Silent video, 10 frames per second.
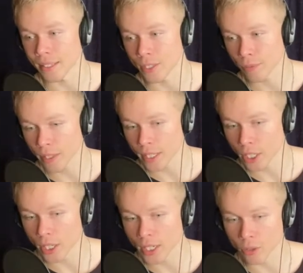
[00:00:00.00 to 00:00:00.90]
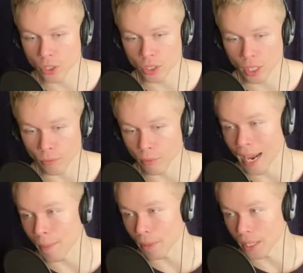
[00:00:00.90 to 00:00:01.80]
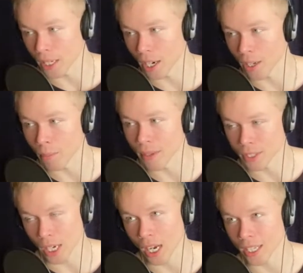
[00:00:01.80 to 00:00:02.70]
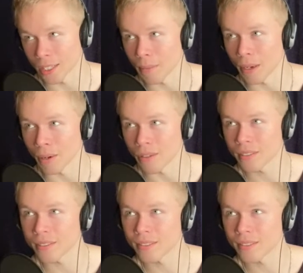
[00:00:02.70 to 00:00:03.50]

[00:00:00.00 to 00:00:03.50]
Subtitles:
he's really good at just rambling on and talking about